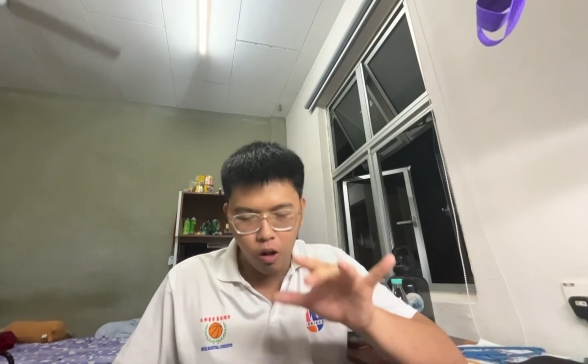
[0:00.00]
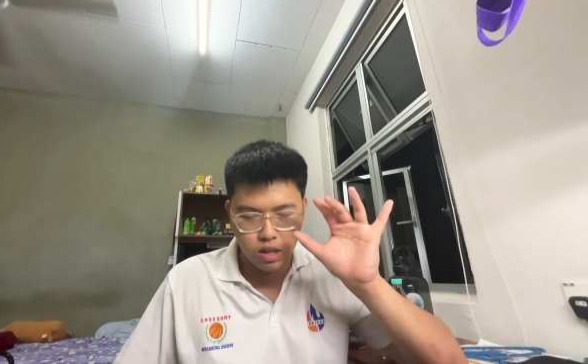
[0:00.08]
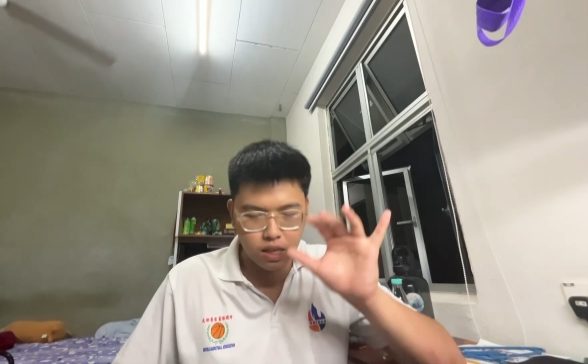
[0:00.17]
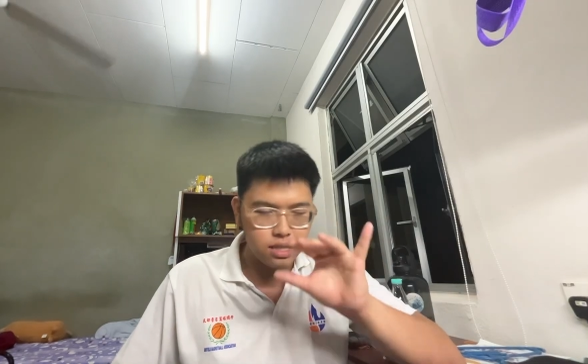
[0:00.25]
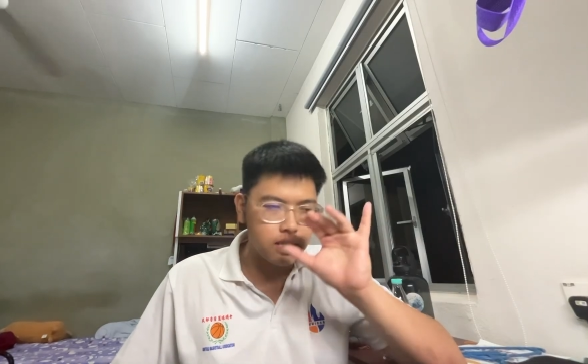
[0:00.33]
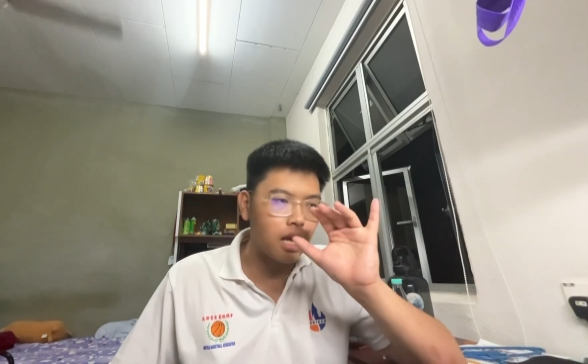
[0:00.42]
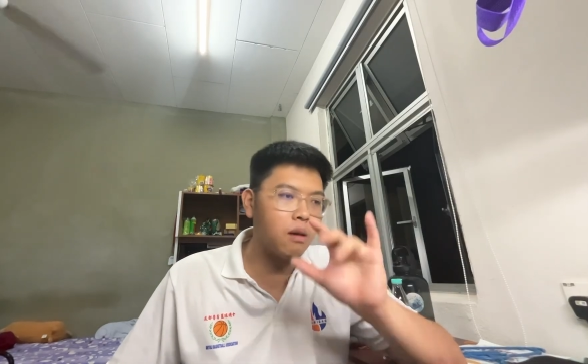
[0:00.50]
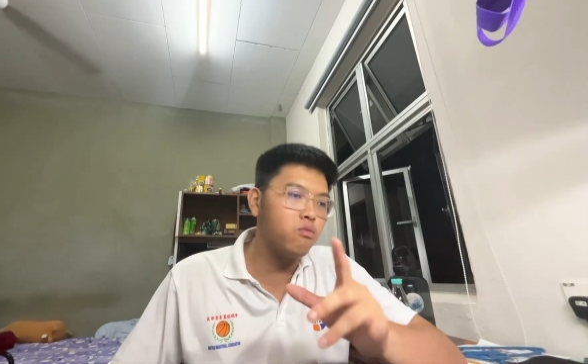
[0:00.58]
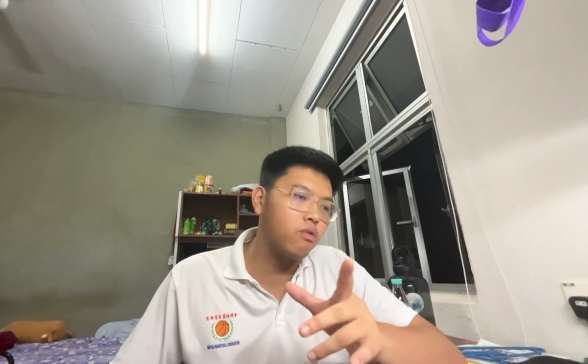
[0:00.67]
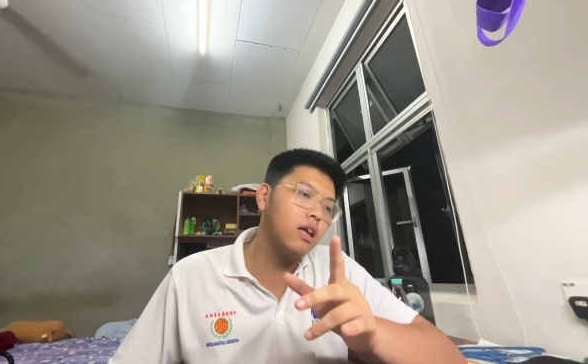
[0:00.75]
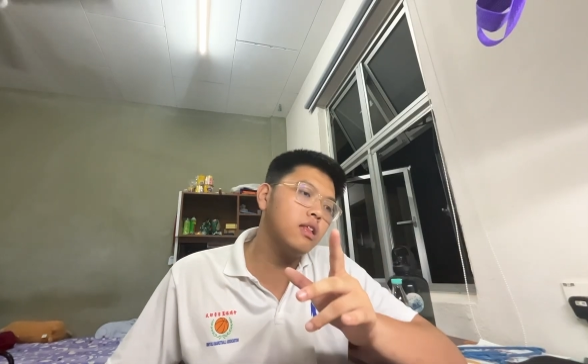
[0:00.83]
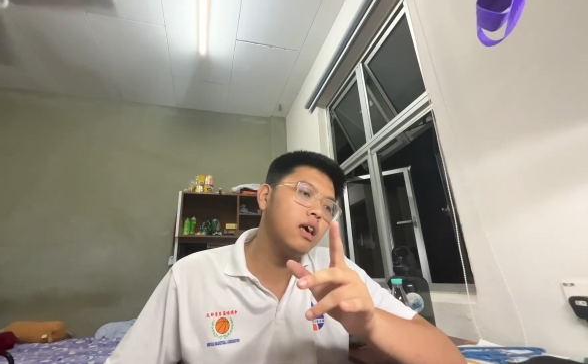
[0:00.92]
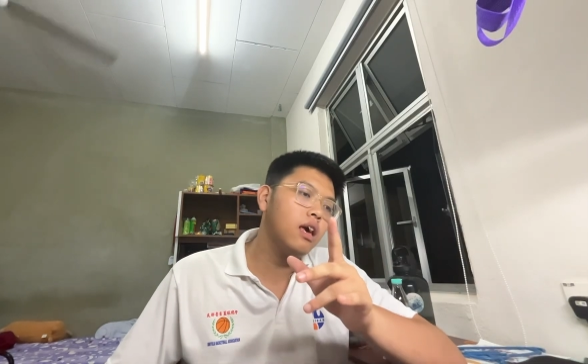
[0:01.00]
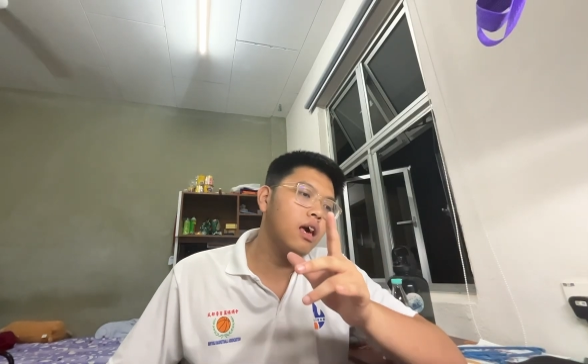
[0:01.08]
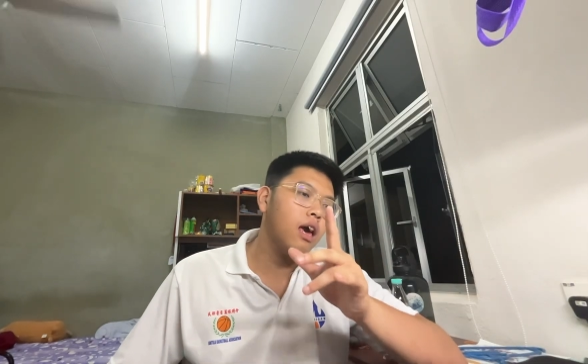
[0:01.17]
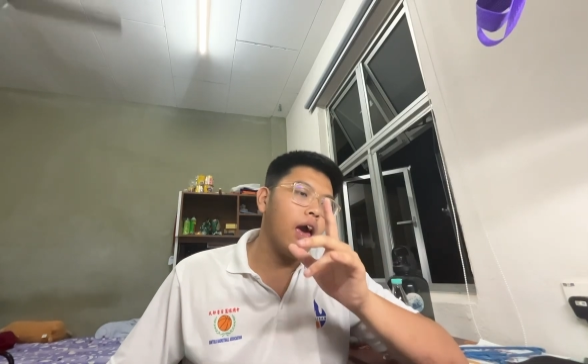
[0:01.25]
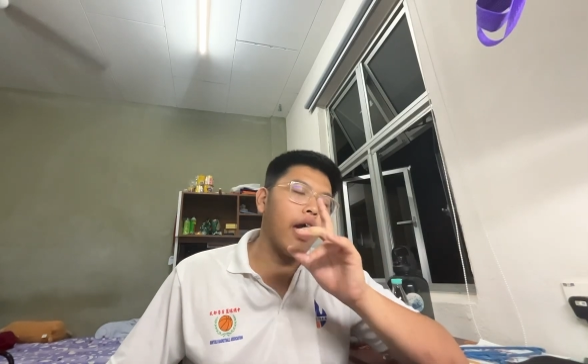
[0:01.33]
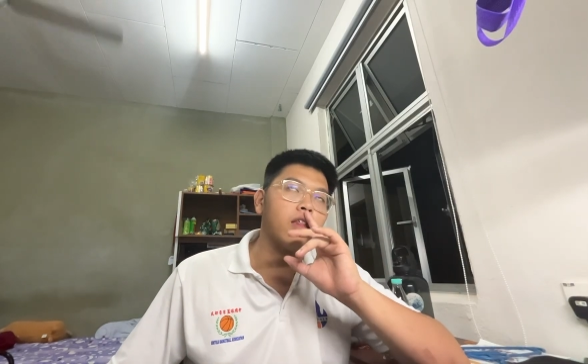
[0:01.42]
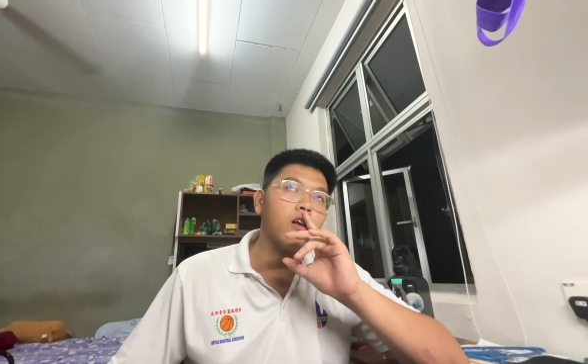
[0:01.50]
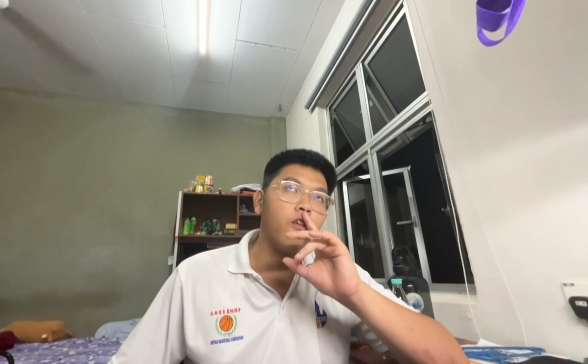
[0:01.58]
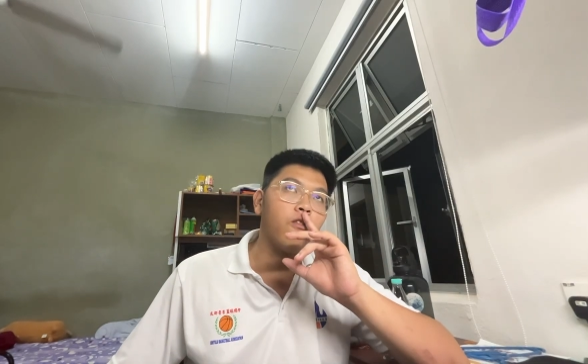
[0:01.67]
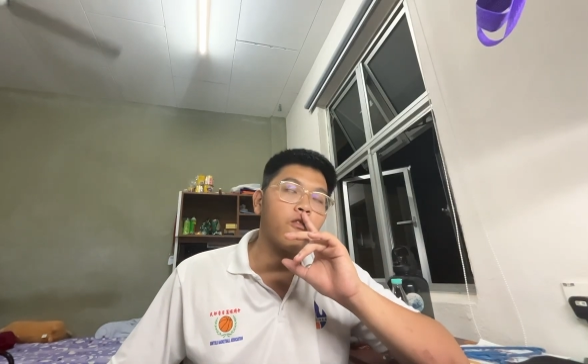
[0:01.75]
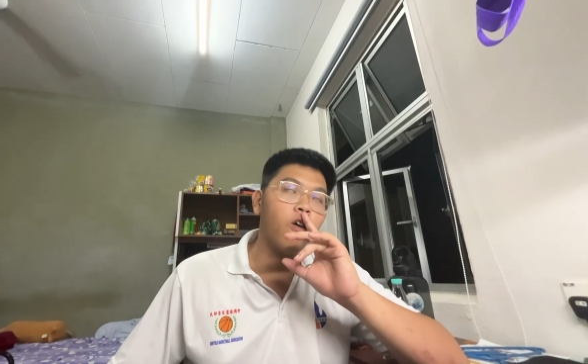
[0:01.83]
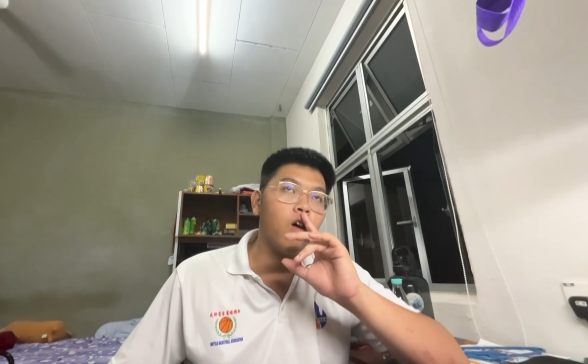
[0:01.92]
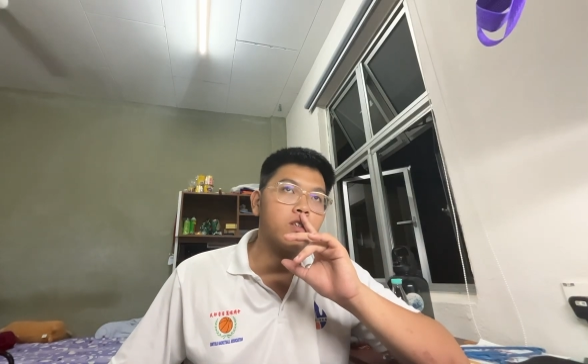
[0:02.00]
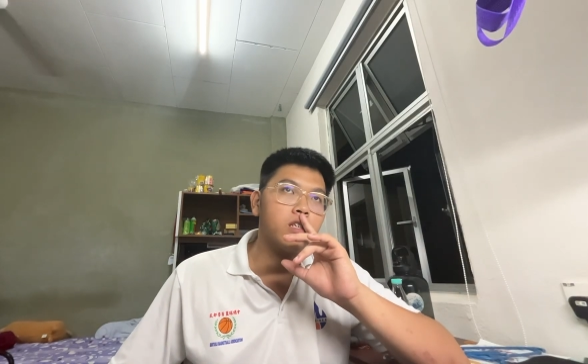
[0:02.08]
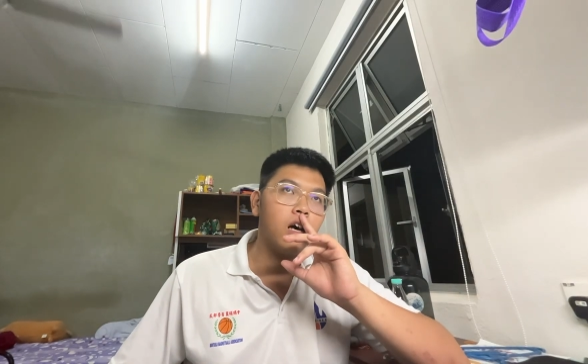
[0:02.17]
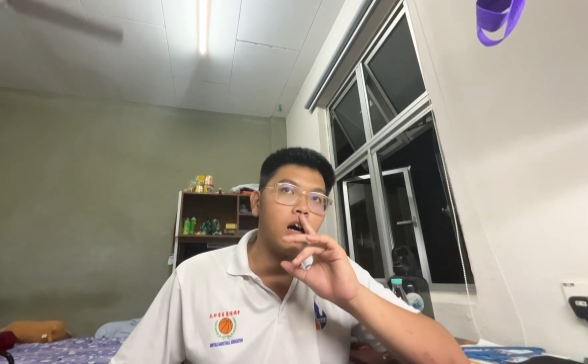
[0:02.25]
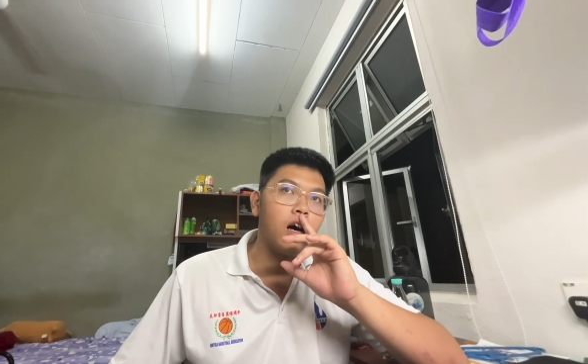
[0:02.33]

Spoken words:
the same rate, and of course